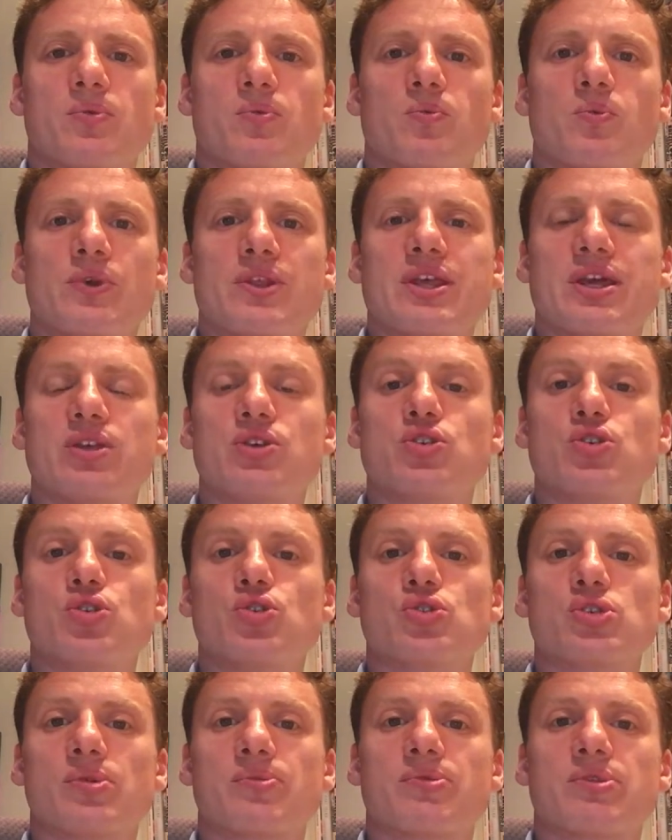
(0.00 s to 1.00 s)
We then do
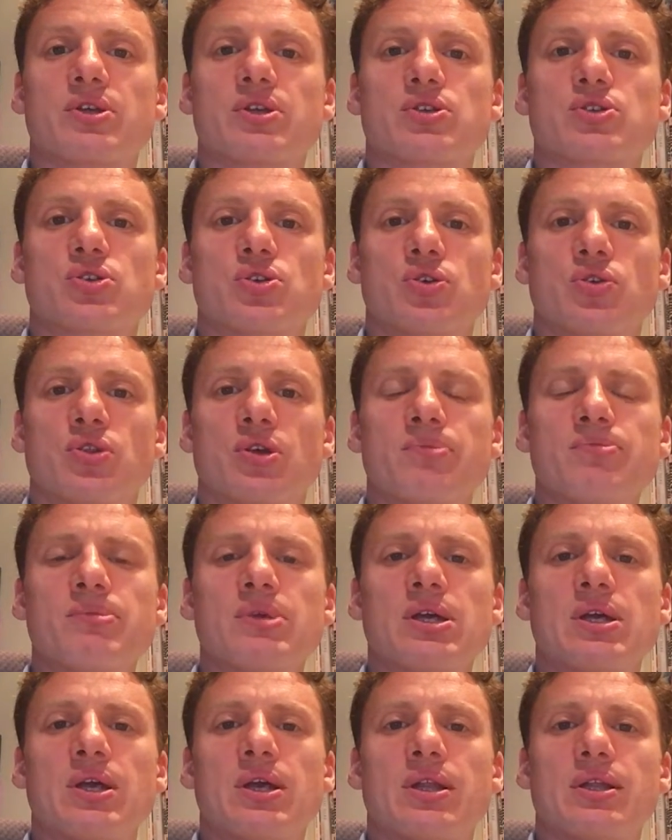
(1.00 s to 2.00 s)
something to them.
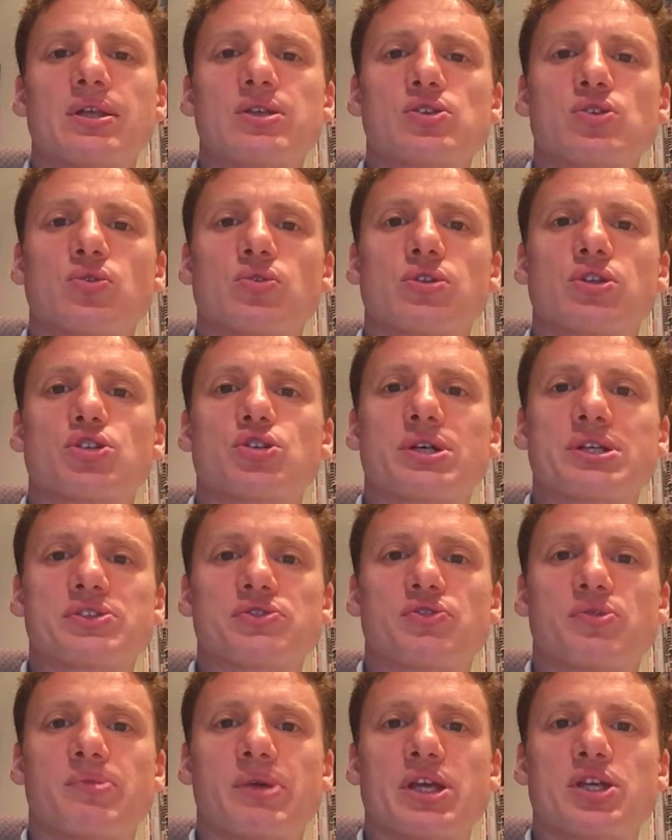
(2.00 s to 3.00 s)
That's called the
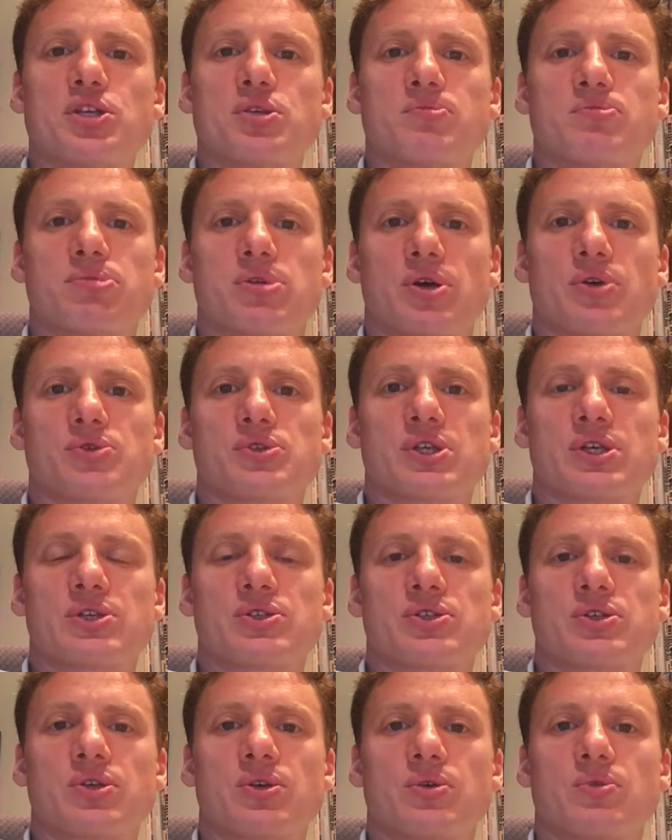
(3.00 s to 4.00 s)
transformation
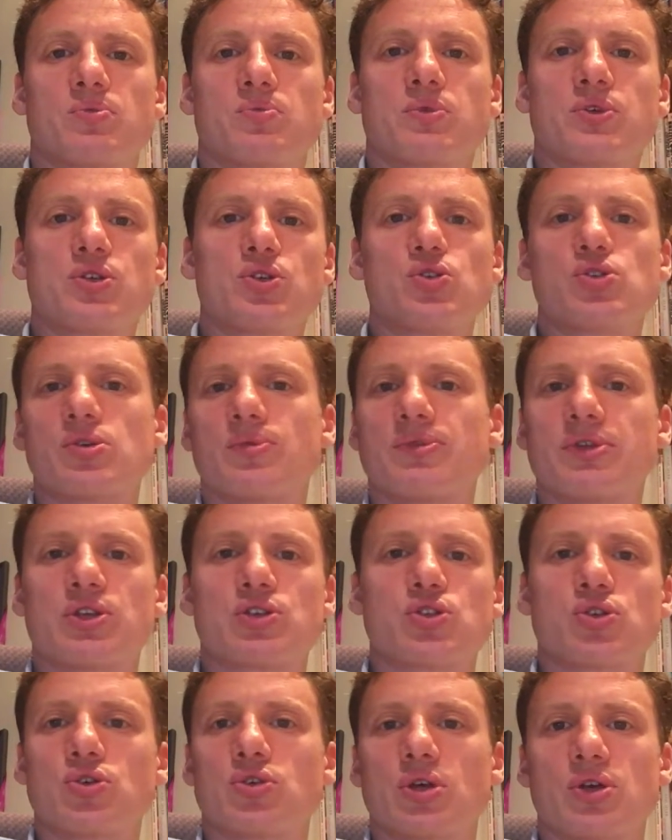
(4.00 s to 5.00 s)
process. We do something
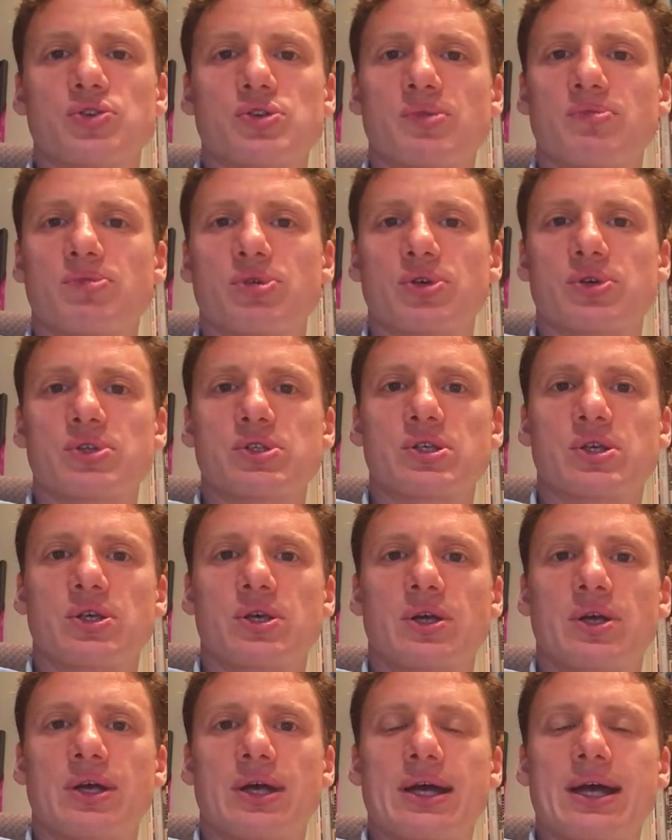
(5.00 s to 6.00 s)
to those inputs.
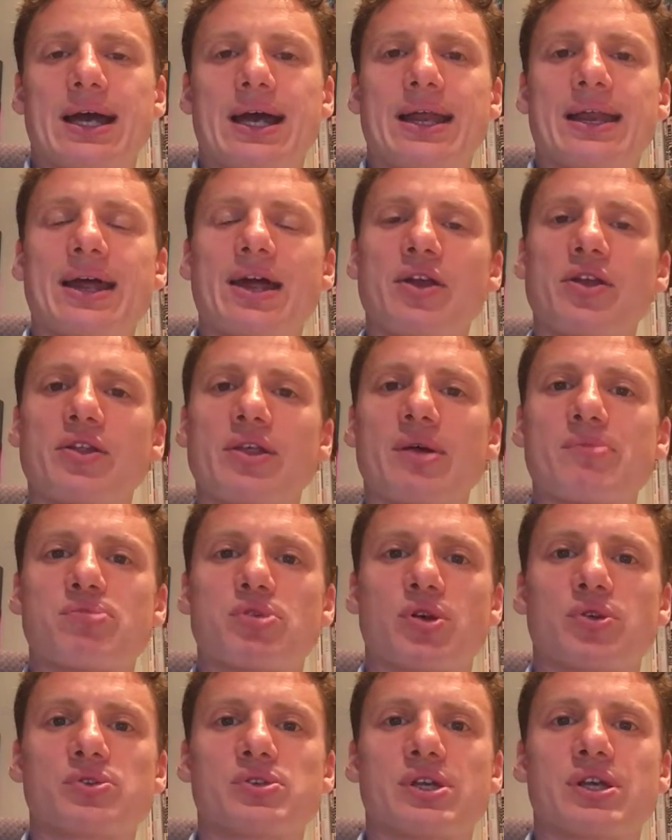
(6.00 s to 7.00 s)
And out of that
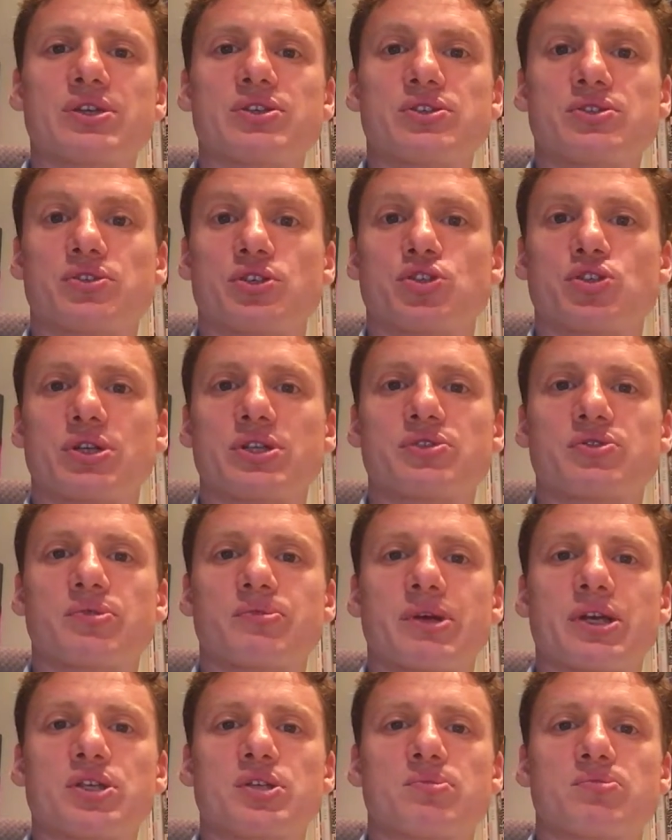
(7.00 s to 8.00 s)
process, the
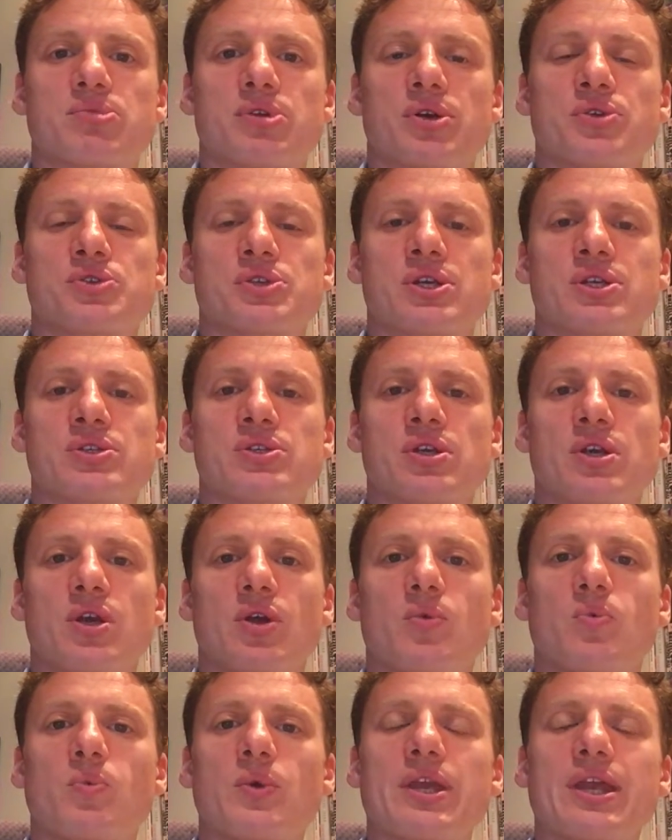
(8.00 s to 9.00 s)
transformation process,
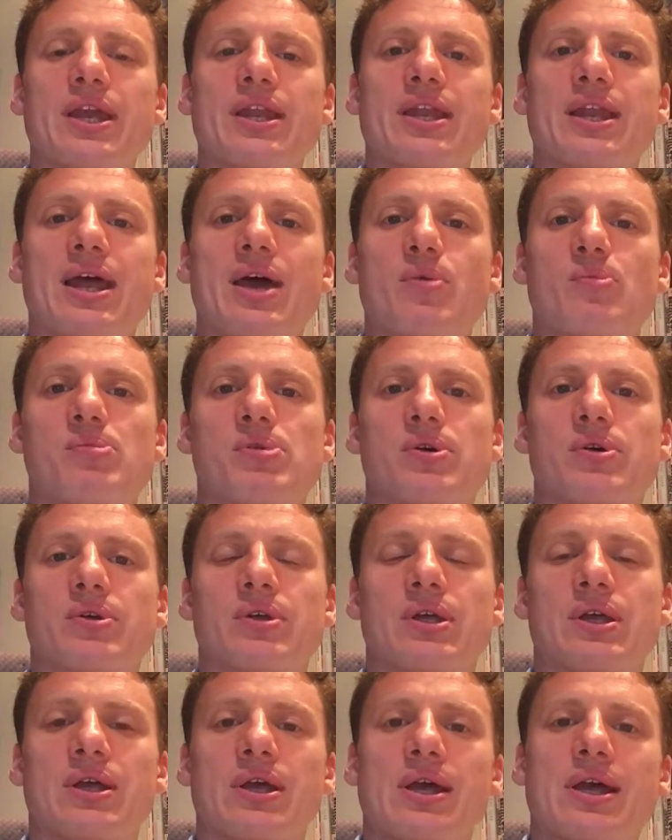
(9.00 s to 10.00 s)
we get an output.
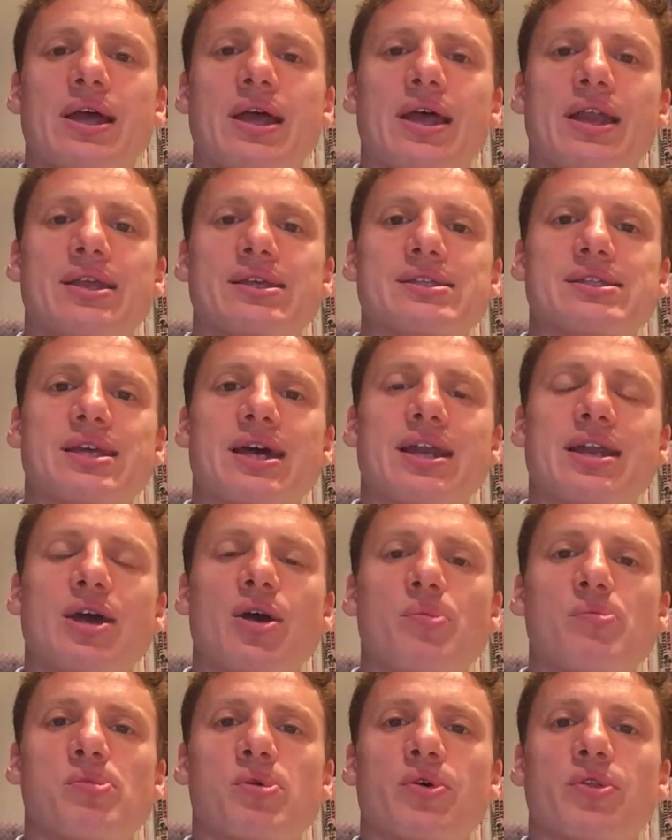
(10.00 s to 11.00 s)
And it's that
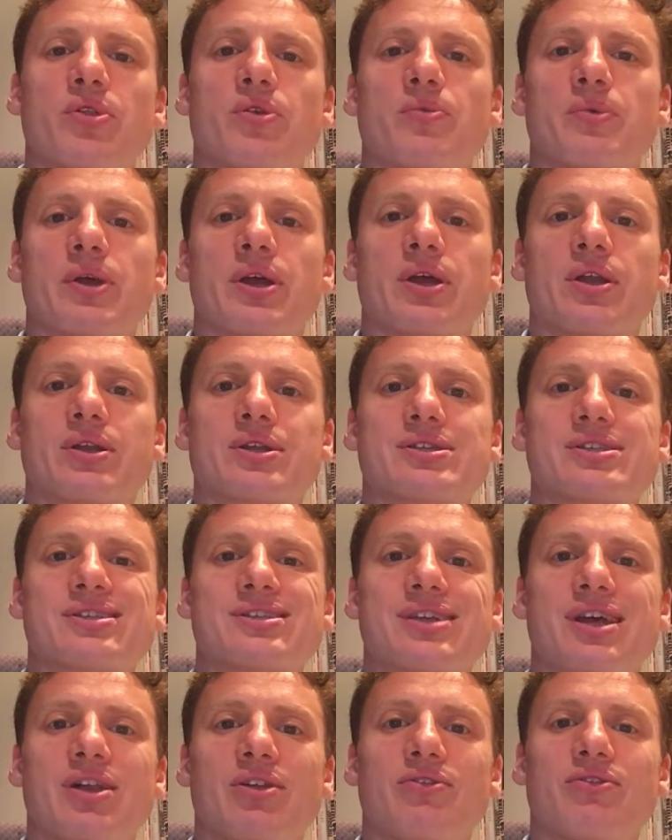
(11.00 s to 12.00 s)
output that we're going to
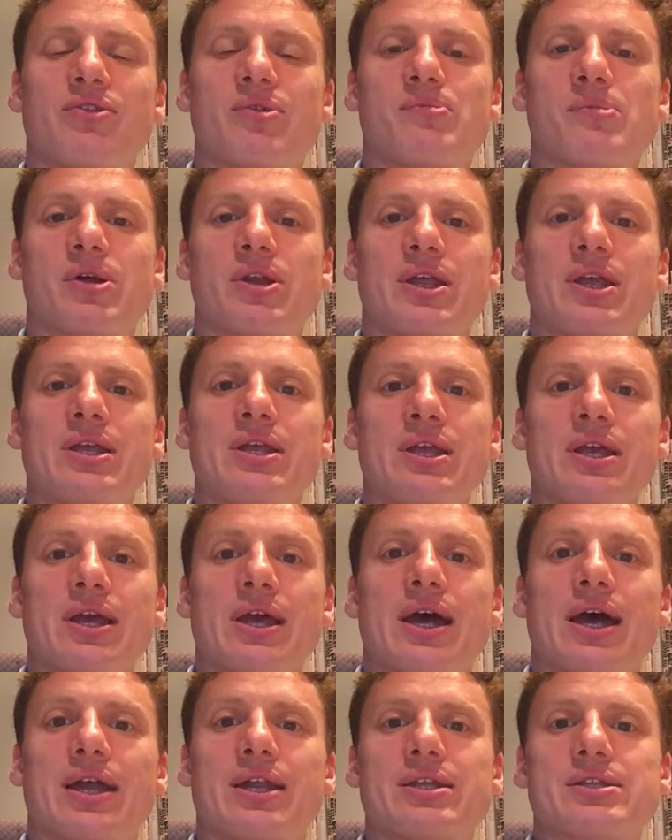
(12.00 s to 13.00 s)
sell for money,
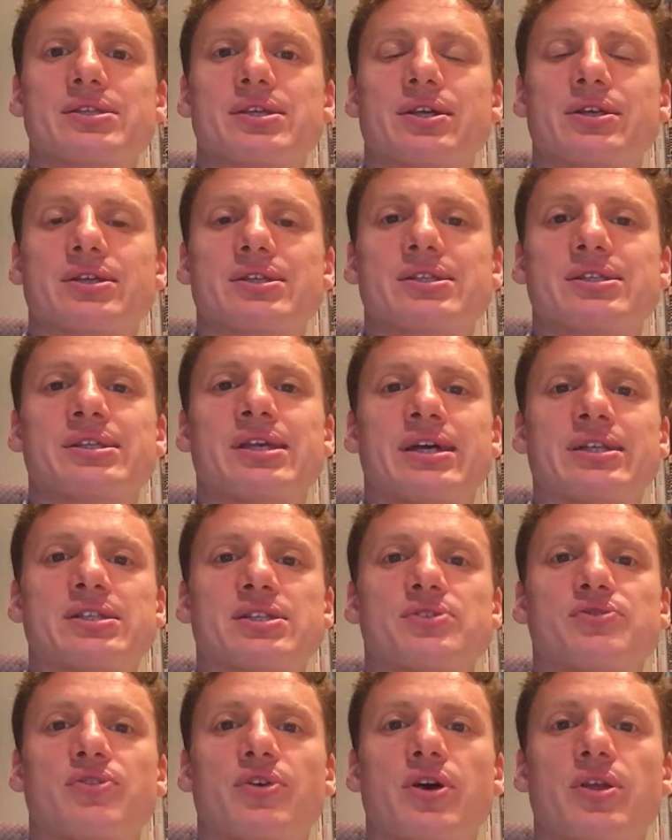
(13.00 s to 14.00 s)
and it's going to
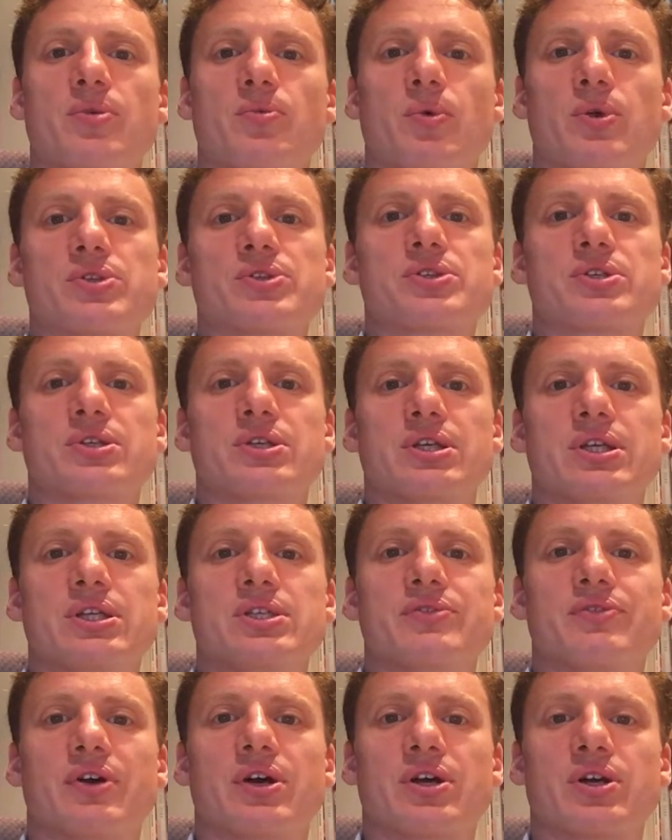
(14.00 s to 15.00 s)
satisfy the wants and
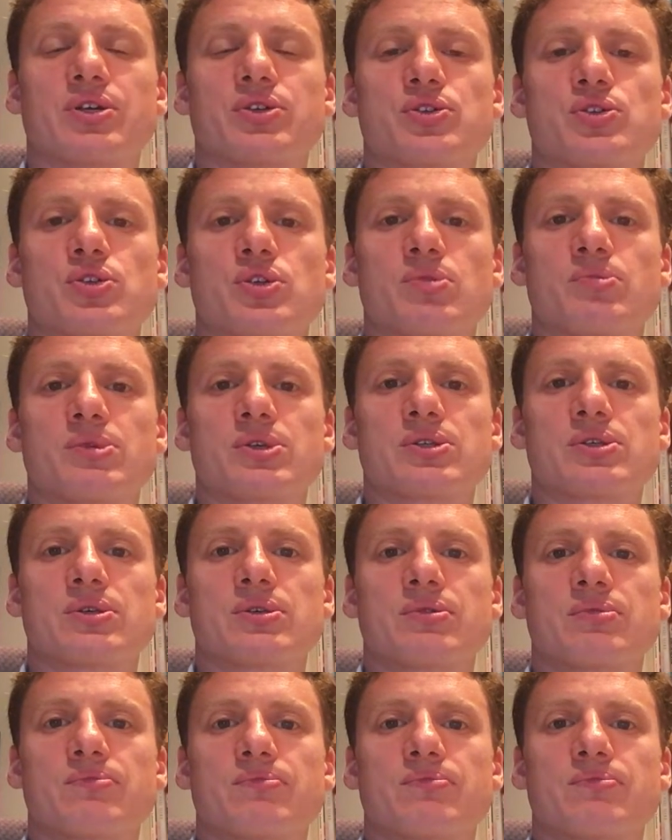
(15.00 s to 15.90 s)
needs of our consumers.